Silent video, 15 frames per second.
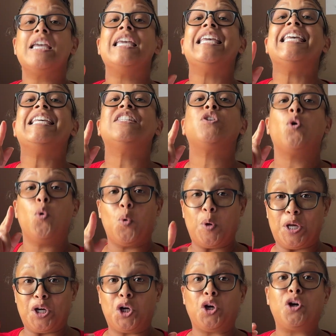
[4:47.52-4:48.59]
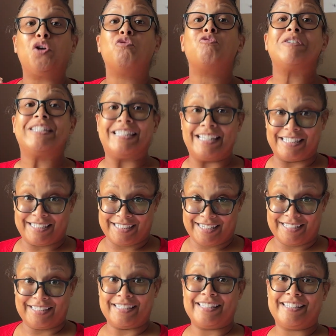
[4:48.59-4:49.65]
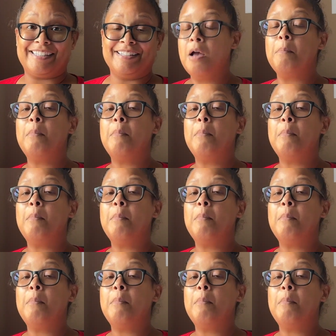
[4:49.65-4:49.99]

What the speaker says: is queer resistance.